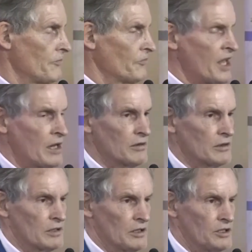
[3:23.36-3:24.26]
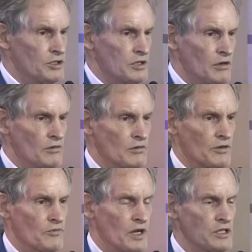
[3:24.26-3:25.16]
Now, you know,
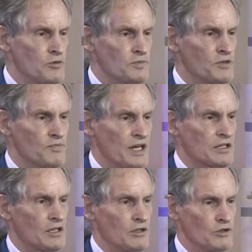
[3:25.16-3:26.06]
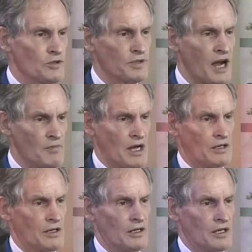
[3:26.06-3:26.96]
when you depict Lord Brahma,
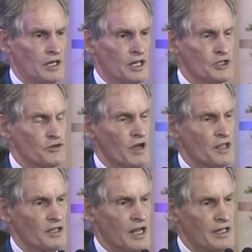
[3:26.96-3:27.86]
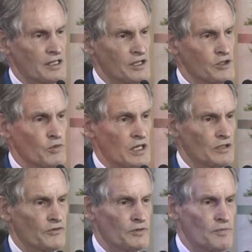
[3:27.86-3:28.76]
he's rather like this
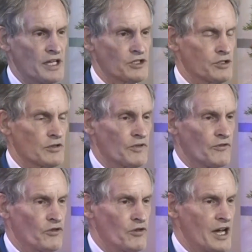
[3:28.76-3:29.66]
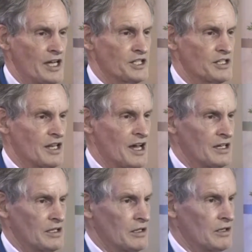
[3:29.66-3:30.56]
wonderful picture of the four-headed
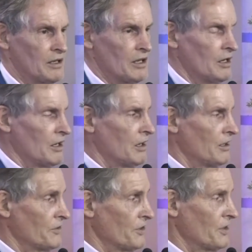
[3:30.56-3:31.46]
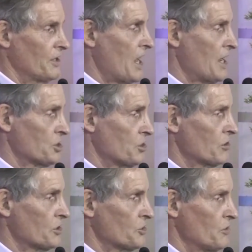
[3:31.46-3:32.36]
lion on the
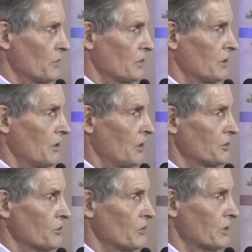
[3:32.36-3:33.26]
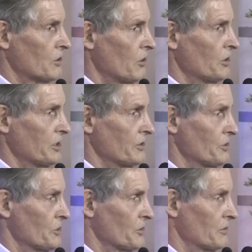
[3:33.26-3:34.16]
Ashoka symbol on your
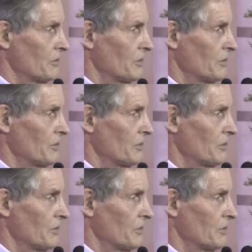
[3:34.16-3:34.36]
coins.